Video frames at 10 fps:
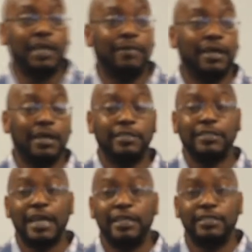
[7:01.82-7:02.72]
it because
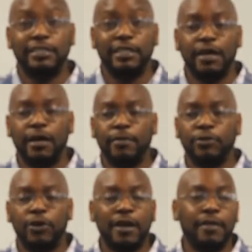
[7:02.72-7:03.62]
that
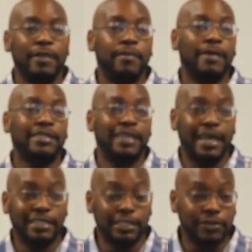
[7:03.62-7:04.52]
turned out to be the best
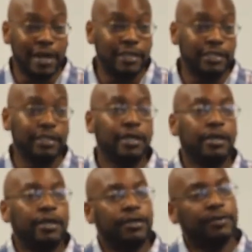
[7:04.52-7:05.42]
exit strategy,
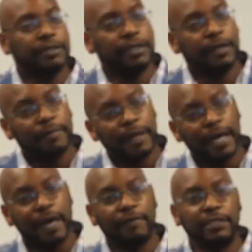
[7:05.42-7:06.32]
you still may
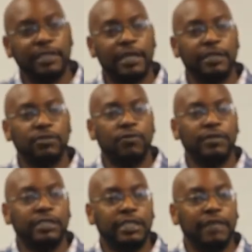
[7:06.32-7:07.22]
have a chance on
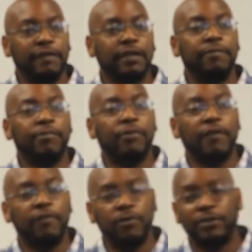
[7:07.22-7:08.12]
receiving
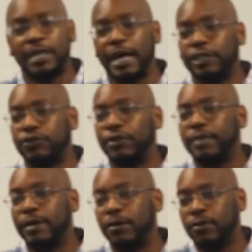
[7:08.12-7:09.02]
preferable tax
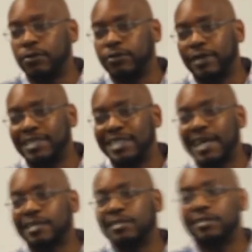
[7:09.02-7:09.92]
treatment on those
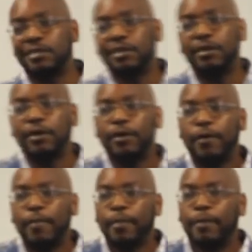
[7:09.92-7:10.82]
transactions.
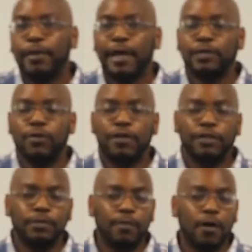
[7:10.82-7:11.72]
But that's one of the
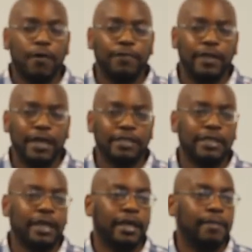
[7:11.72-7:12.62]
small things
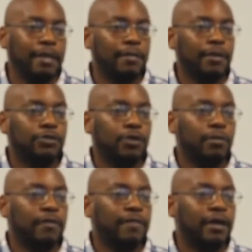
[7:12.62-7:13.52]
that can get people in
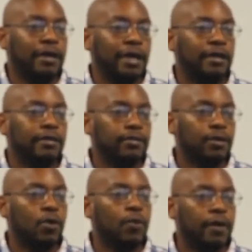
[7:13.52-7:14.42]
trouble if they're not
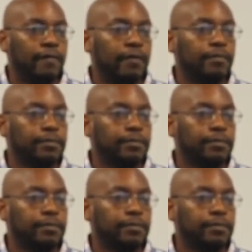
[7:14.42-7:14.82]
aware of them.